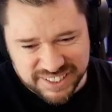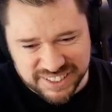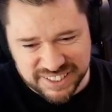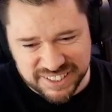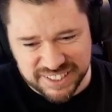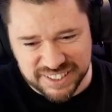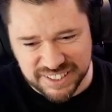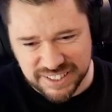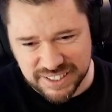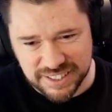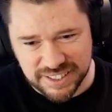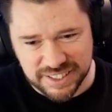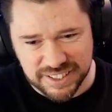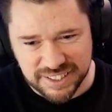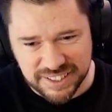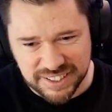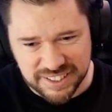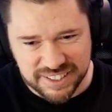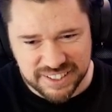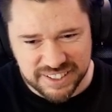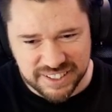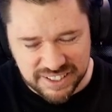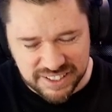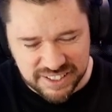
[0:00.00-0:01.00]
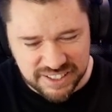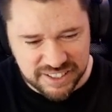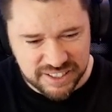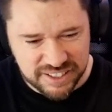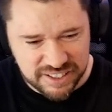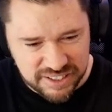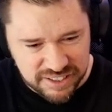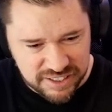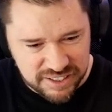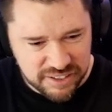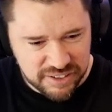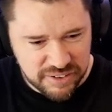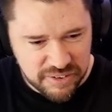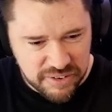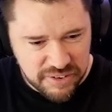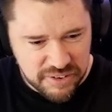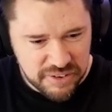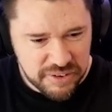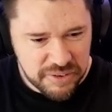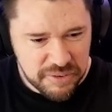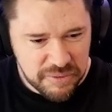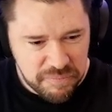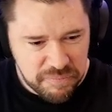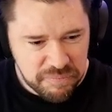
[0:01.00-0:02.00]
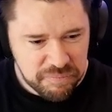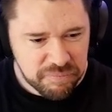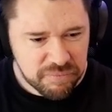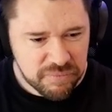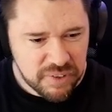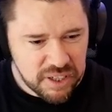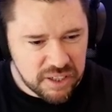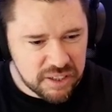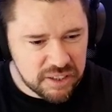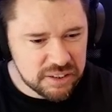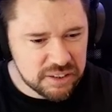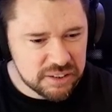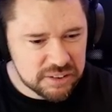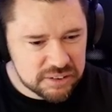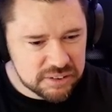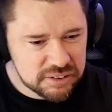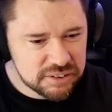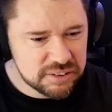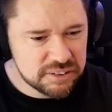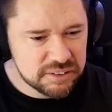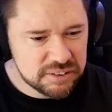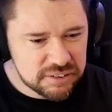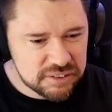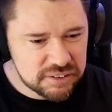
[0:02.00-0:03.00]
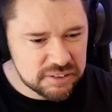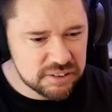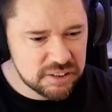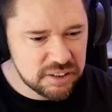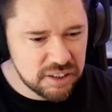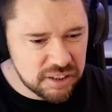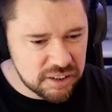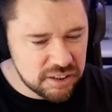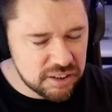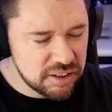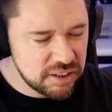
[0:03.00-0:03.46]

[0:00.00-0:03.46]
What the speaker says: [no speech]